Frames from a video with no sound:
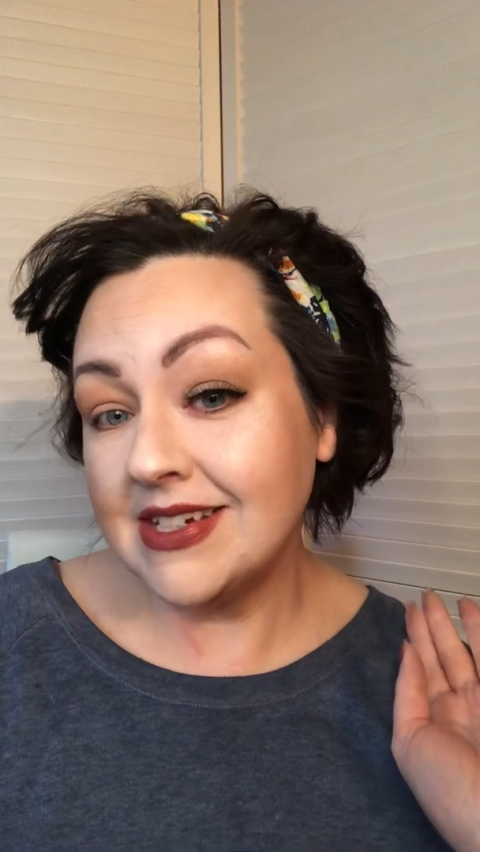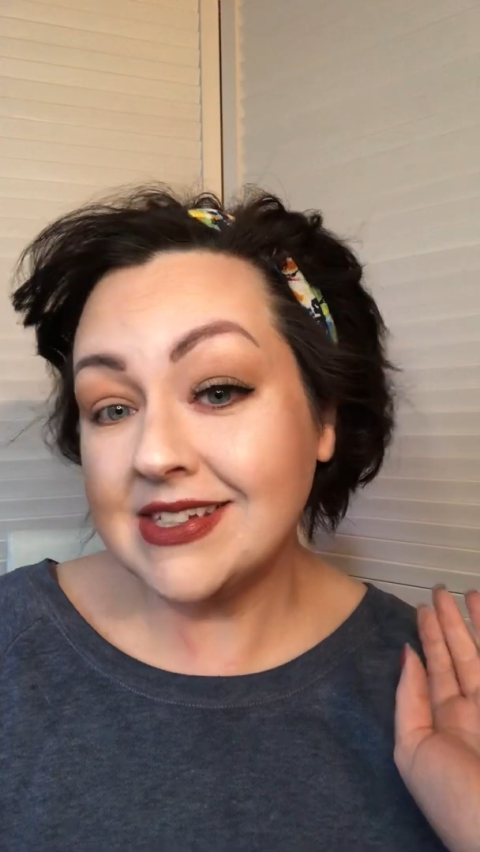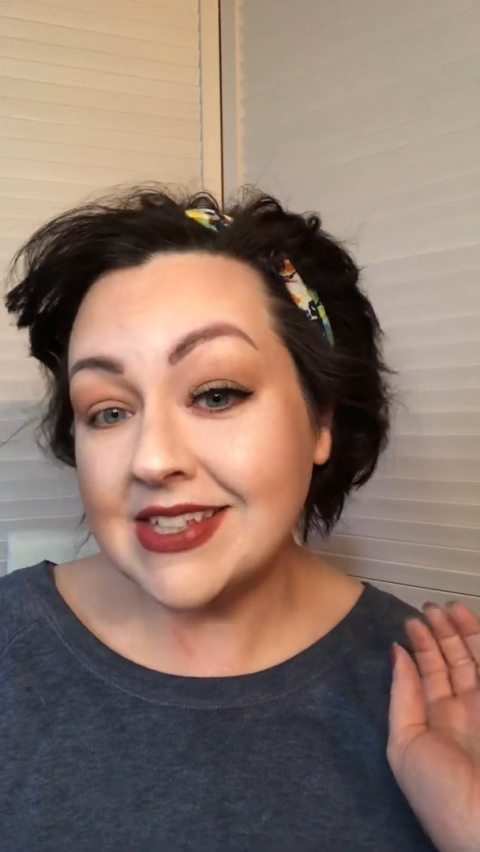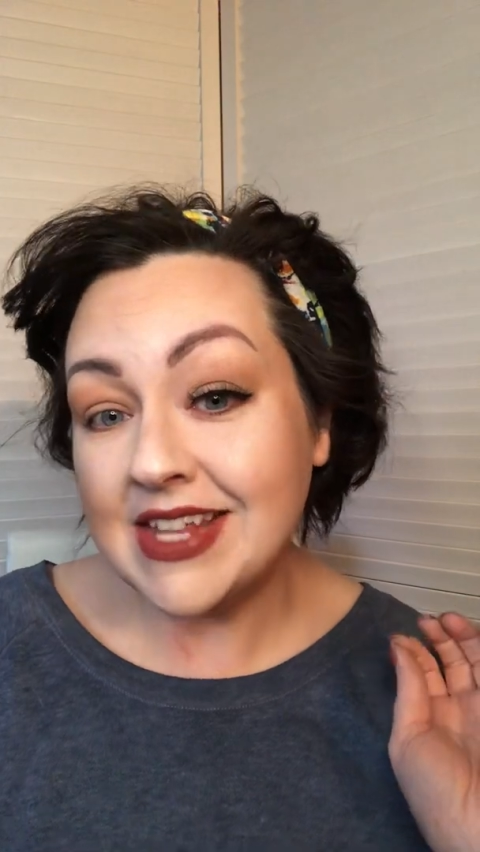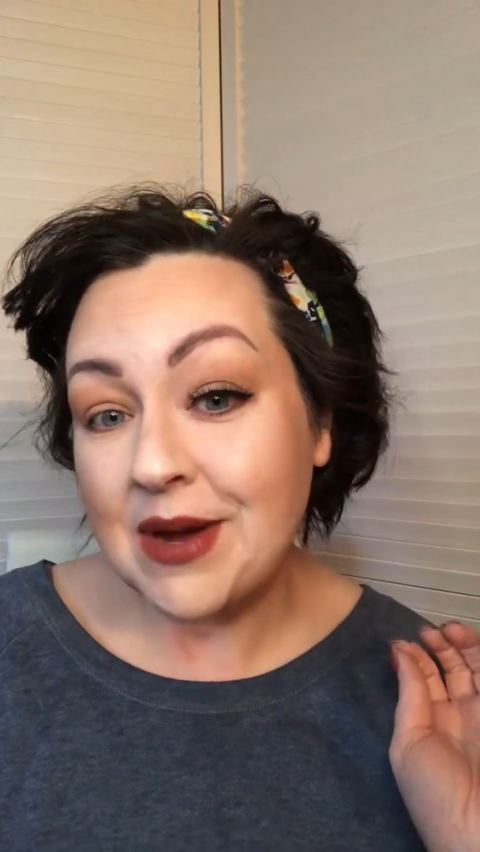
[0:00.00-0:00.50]

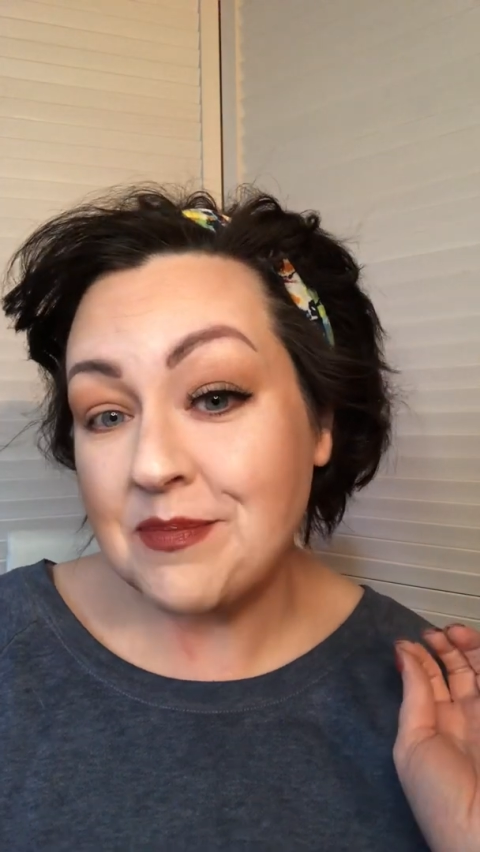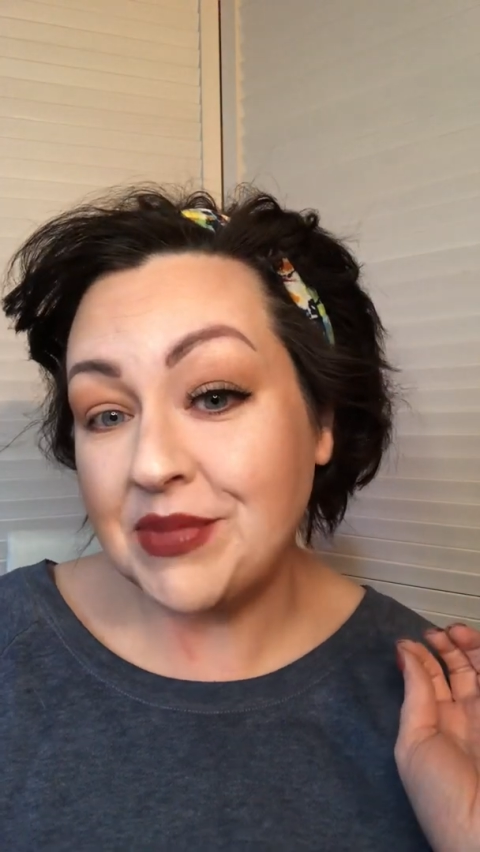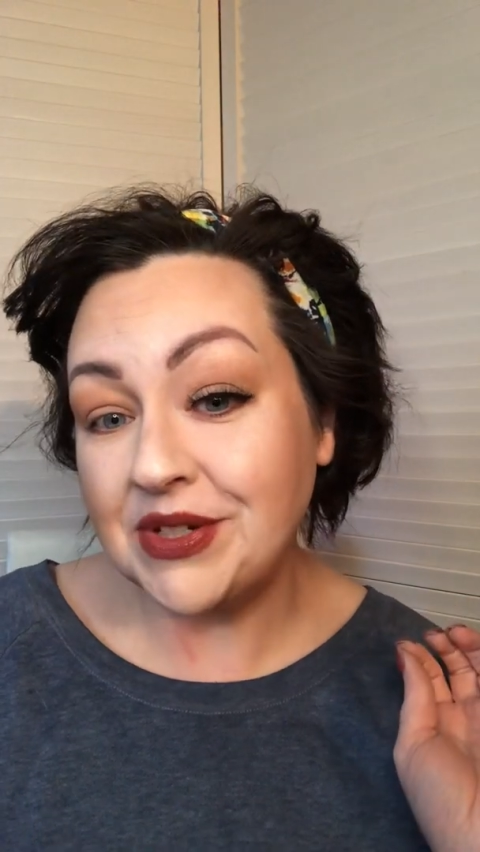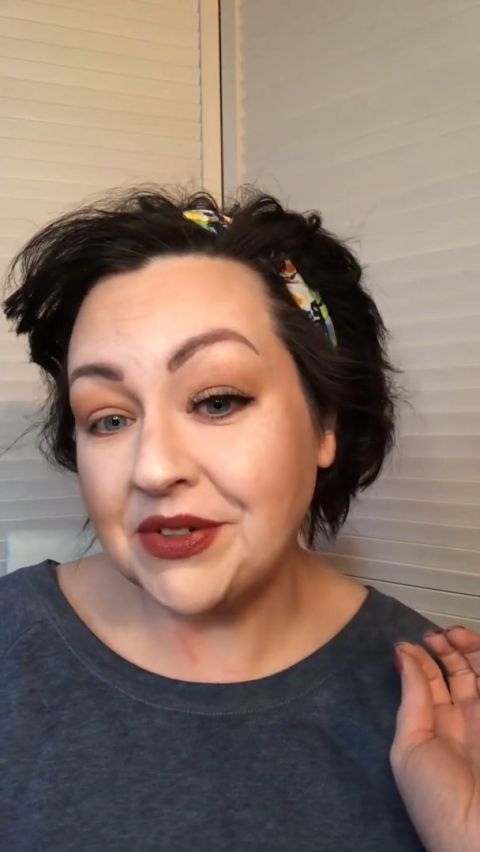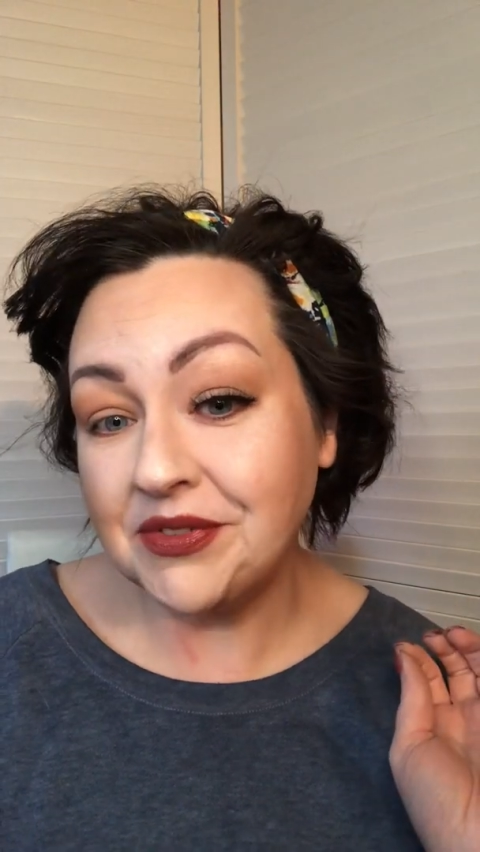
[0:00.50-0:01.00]
Isn't that
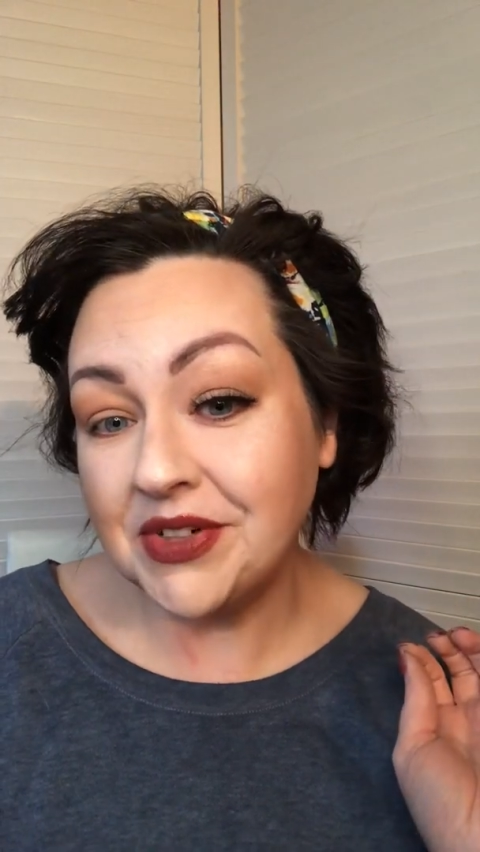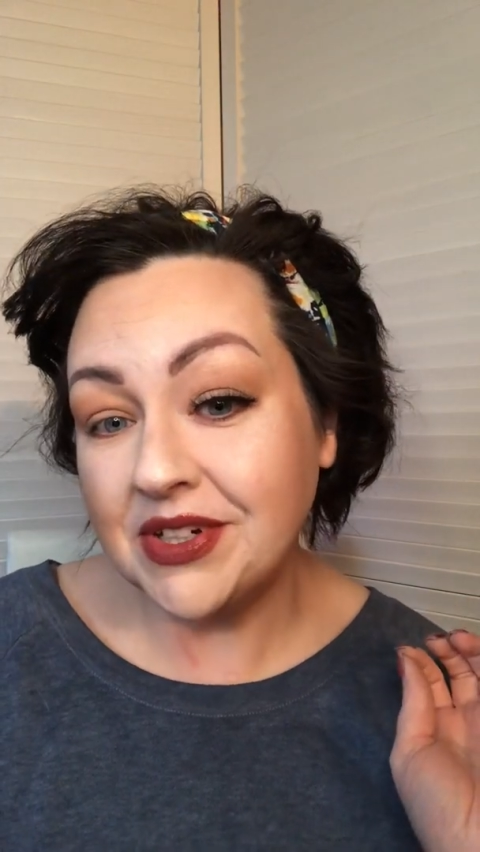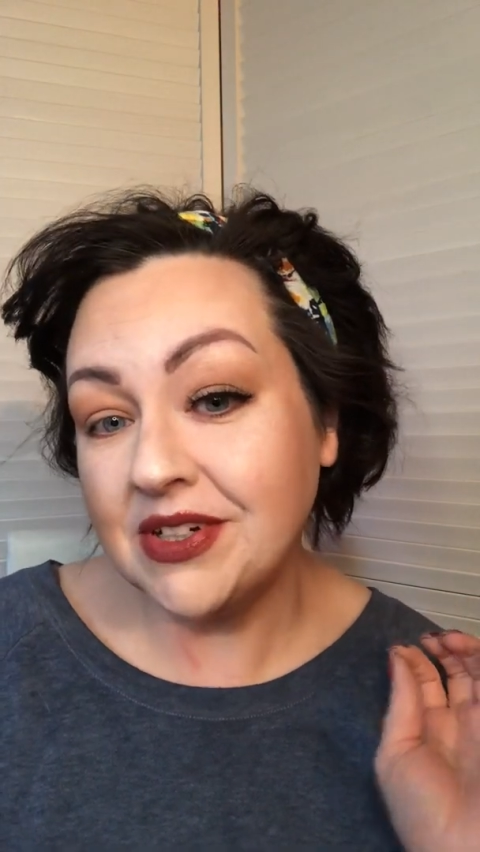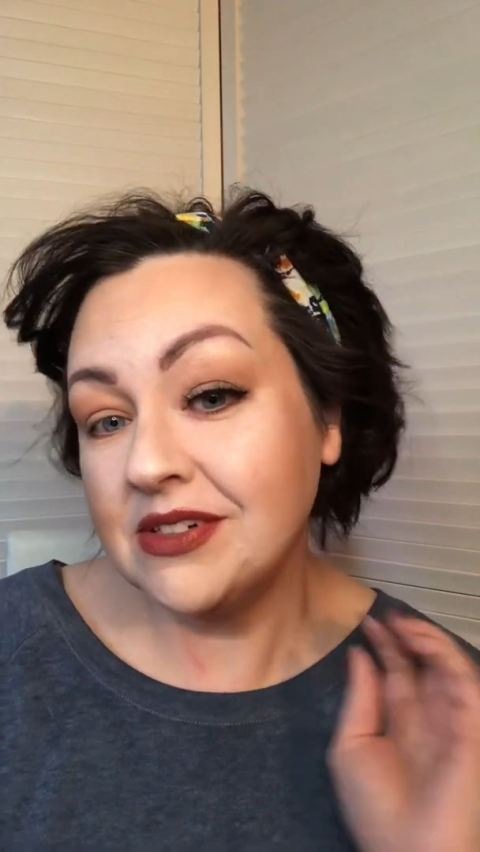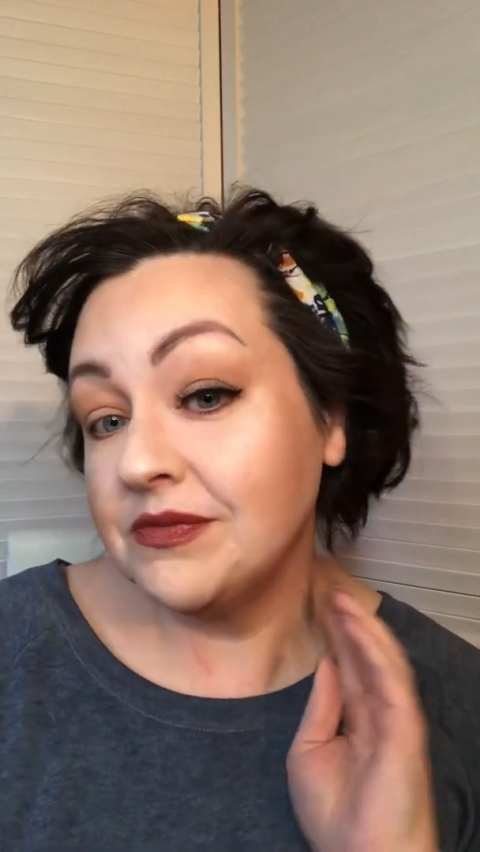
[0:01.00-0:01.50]

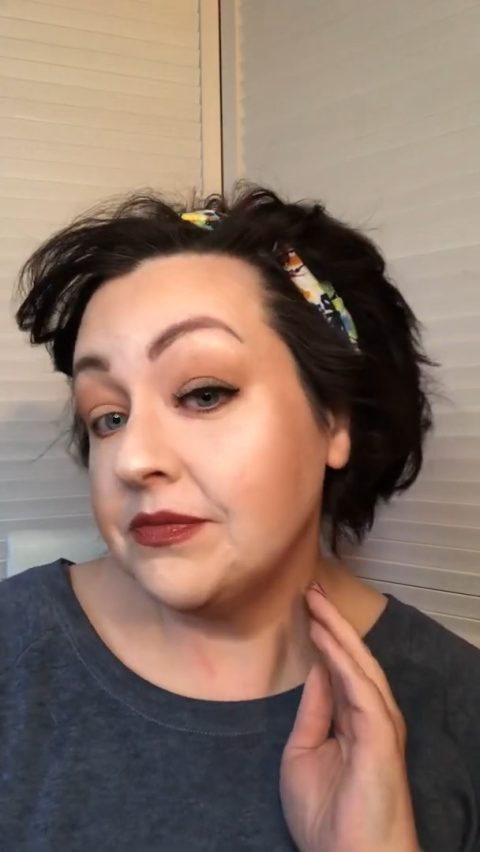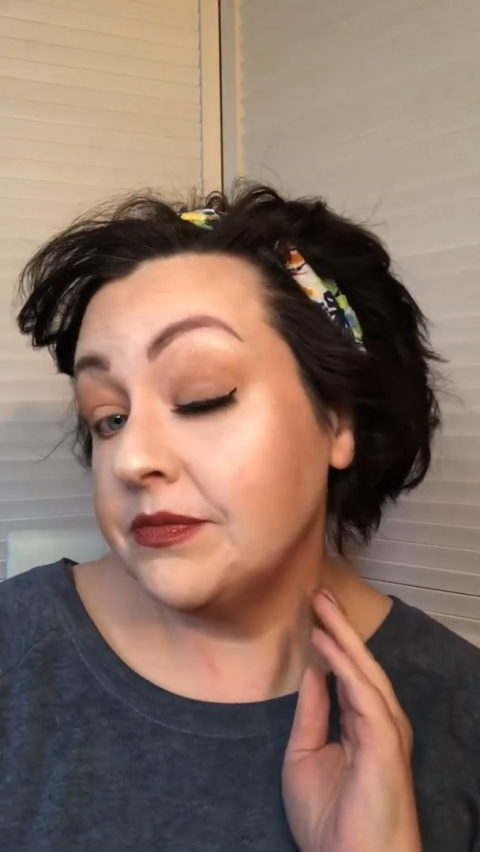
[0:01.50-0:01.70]
beautiful?